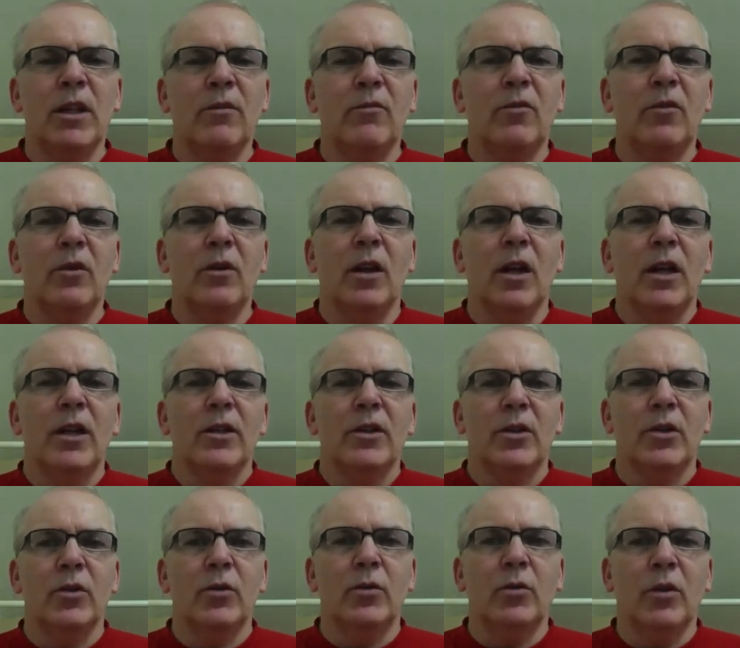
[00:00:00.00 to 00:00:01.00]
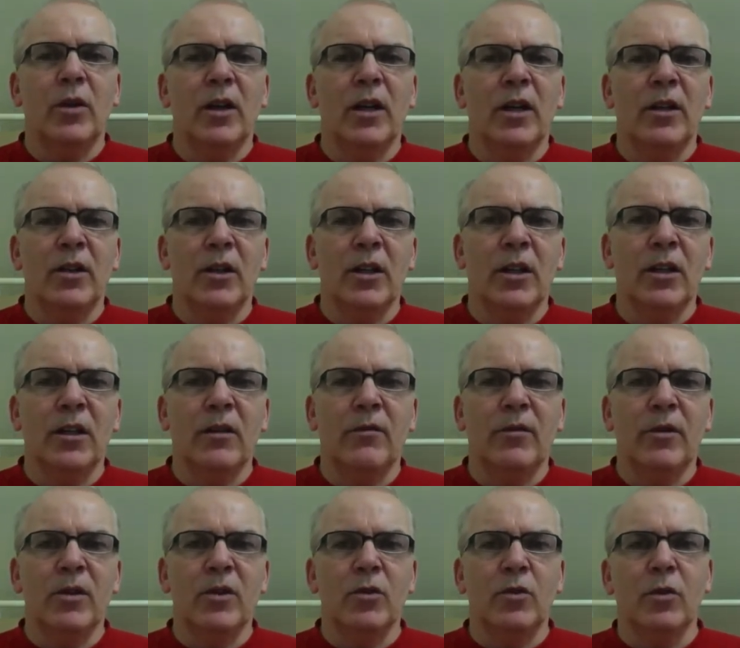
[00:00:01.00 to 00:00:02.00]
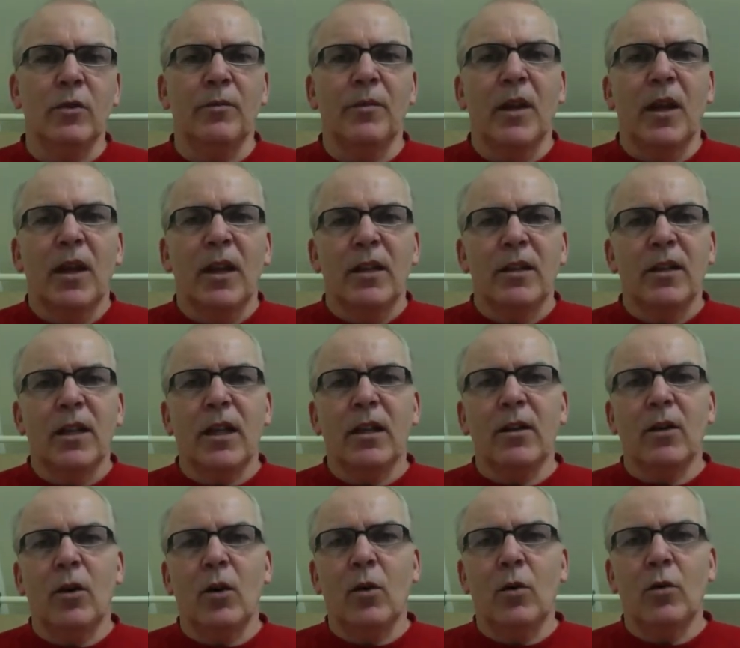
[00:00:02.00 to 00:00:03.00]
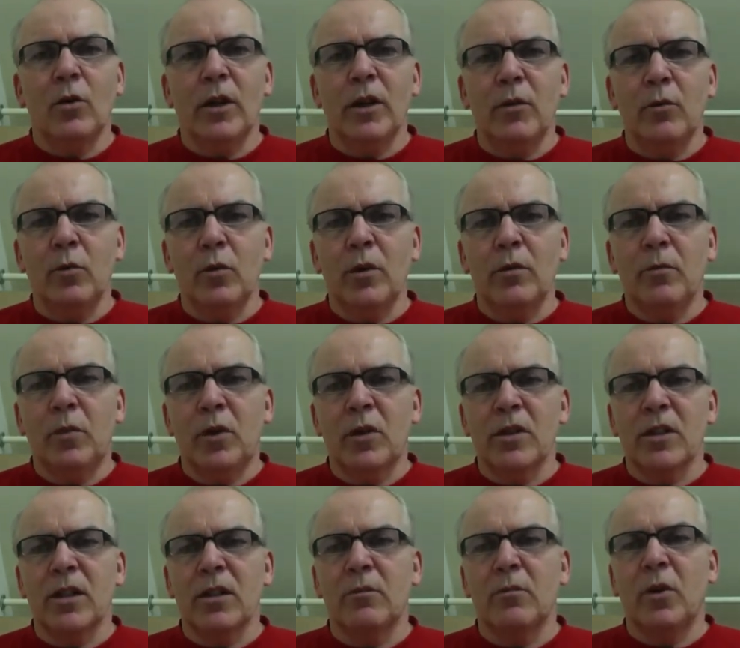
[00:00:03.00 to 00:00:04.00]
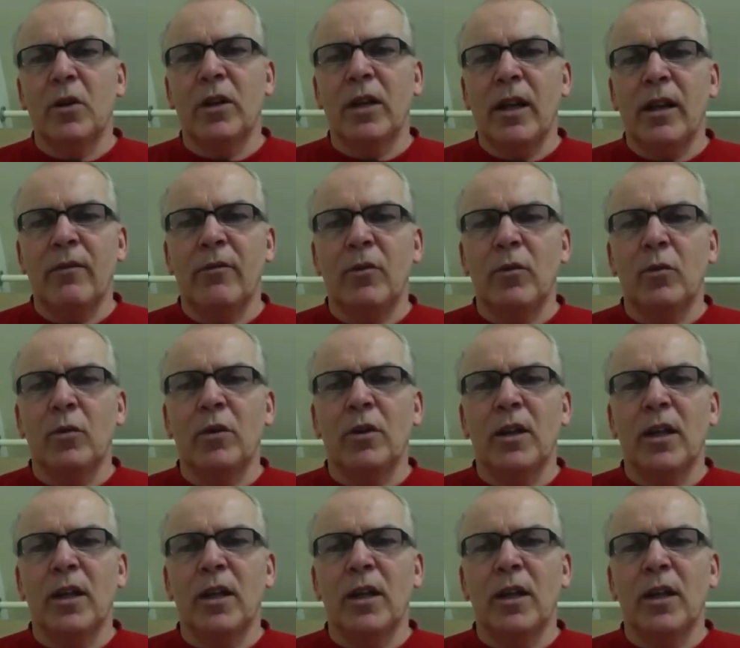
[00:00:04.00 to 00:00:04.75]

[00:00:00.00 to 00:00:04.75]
to the individual. Not only one person, but everyone that's